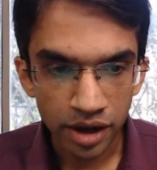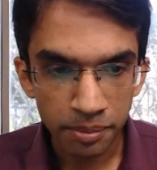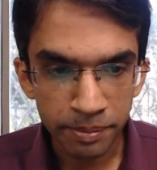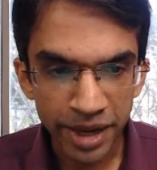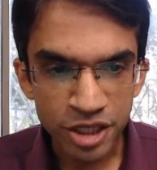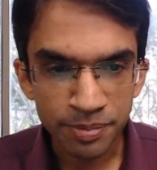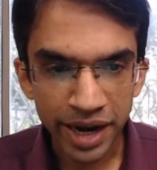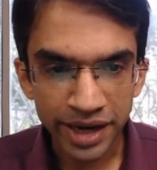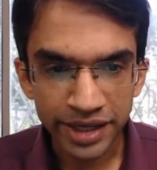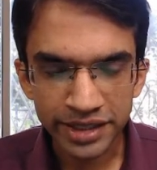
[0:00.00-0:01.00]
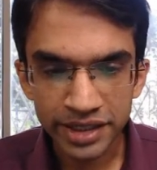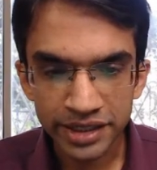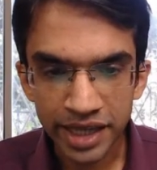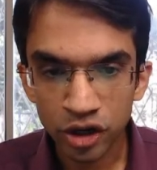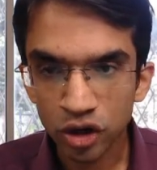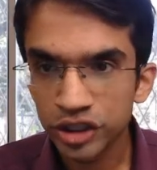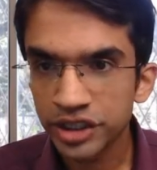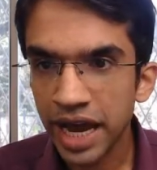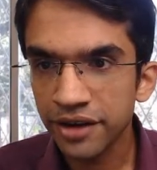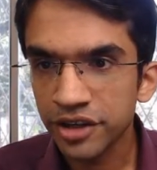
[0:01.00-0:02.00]
best practices across
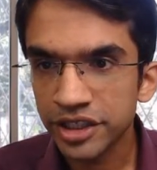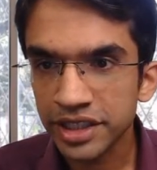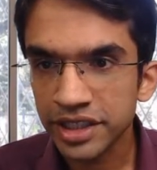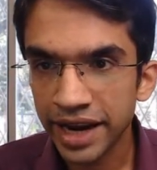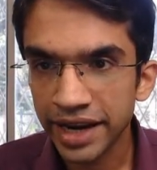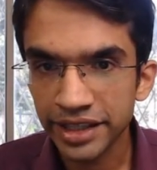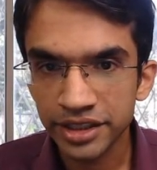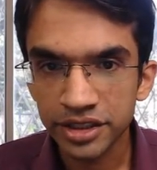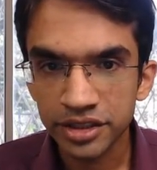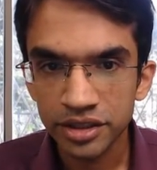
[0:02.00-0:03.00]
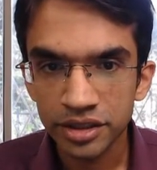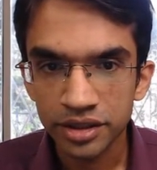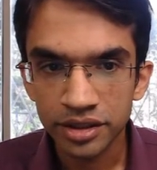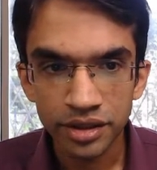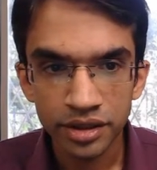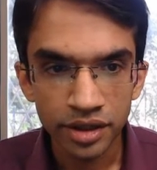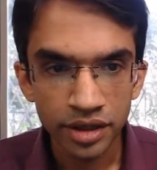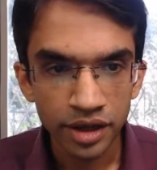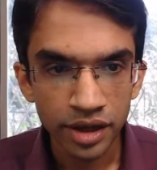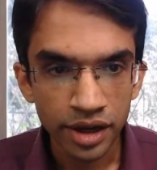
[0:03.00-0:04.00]
diverse clients,
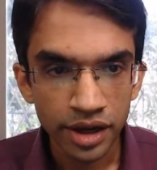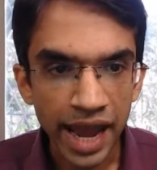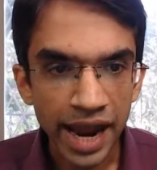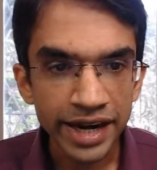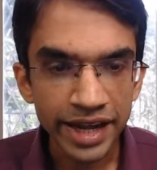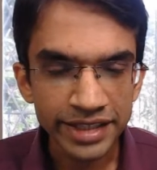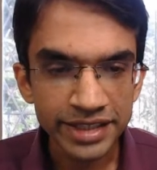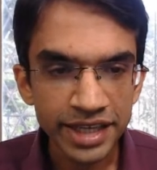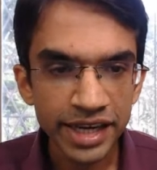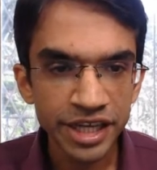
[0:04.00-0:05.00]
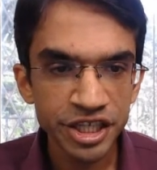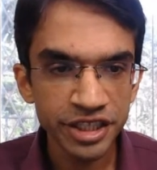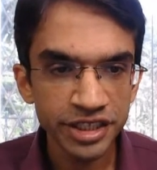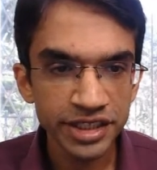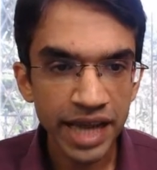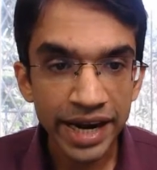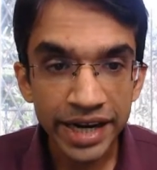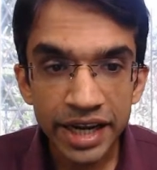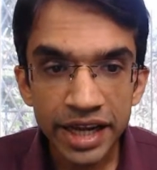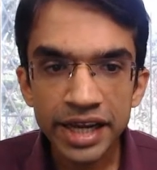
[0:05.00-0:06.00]
client escalations,
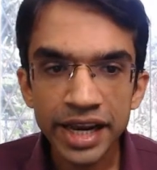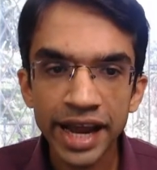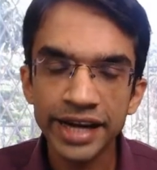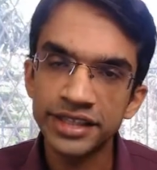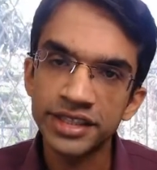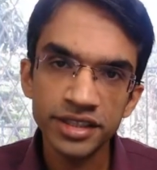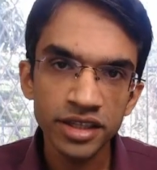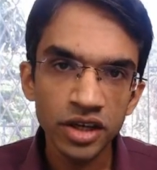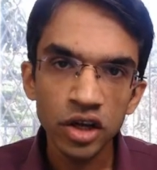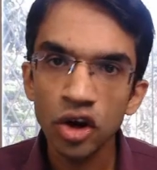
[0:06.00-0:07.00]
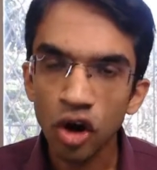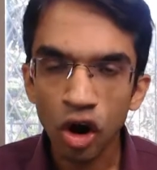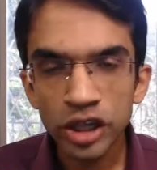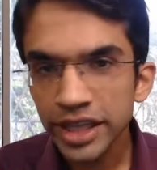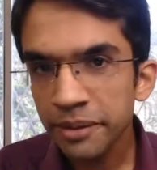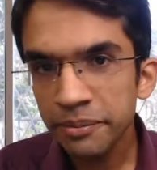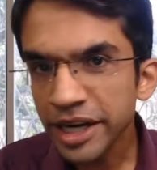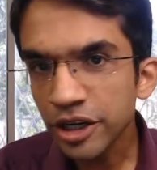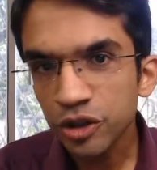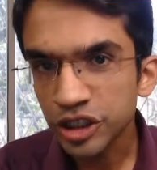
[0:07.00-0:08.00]
handle clients. All they
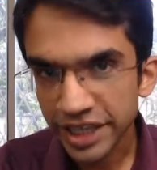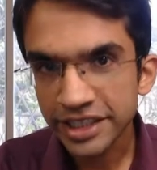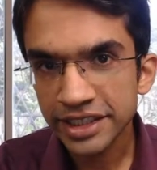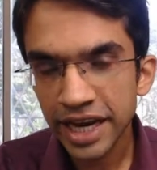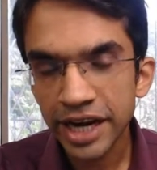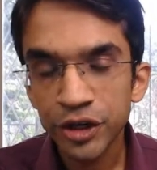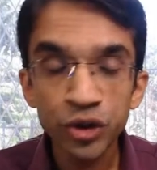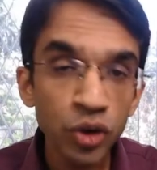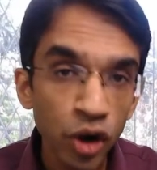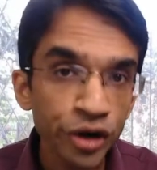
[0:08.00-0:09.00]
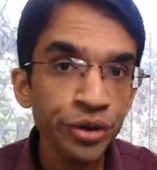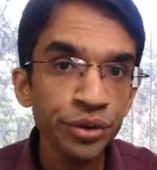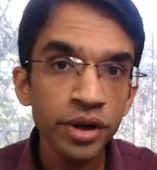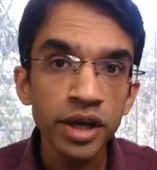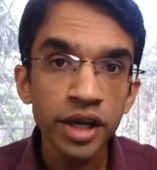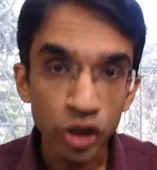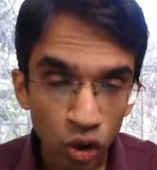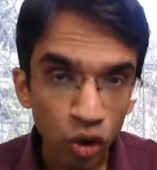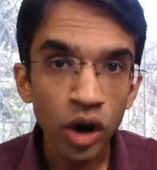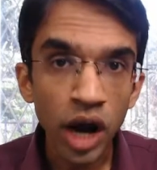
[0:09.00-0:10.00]
mean to say is that you got to
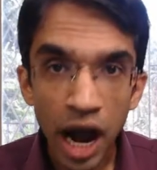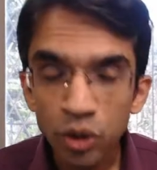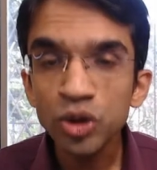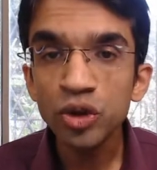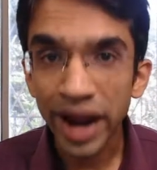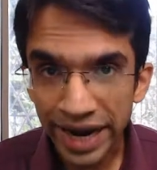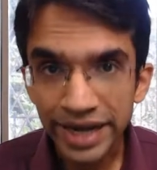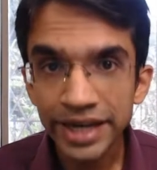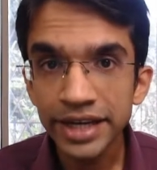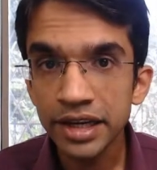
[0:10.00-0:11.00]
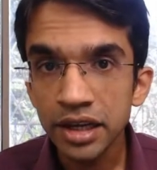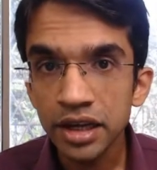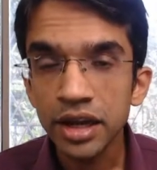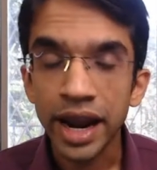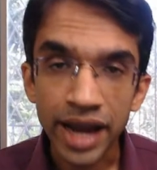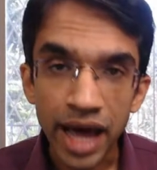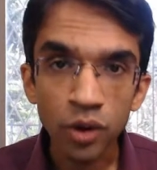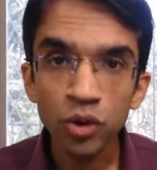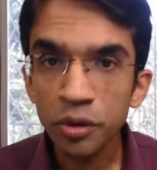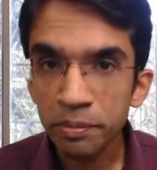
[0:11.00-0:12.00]
know how to handle and
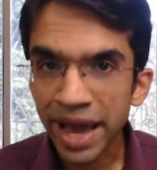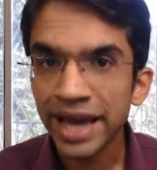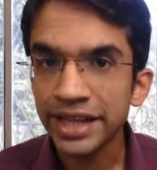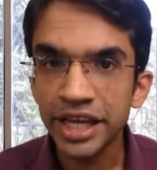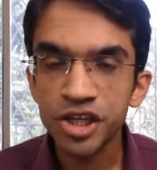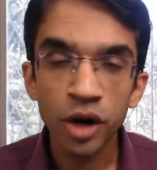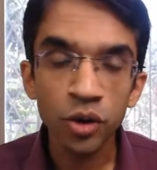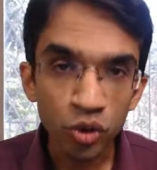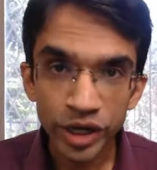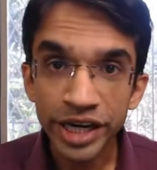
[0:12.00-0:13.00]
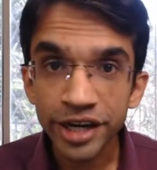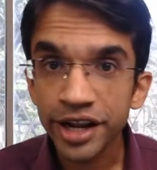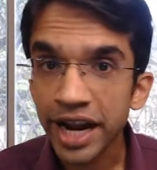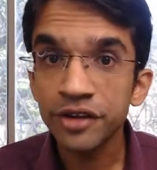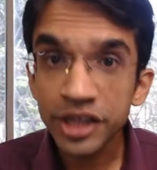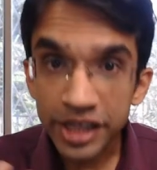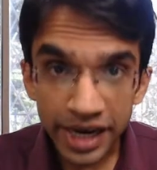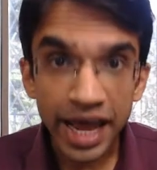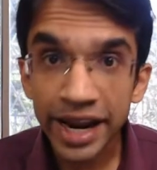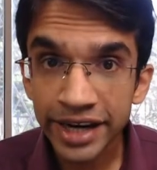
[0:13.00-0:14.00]
how to manage, how to interact with
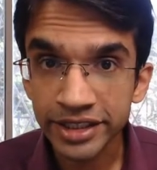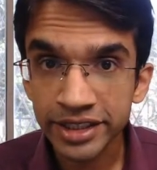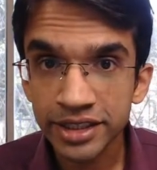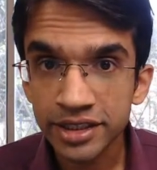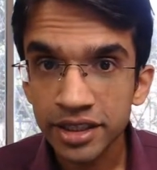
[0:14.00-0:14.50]
clients.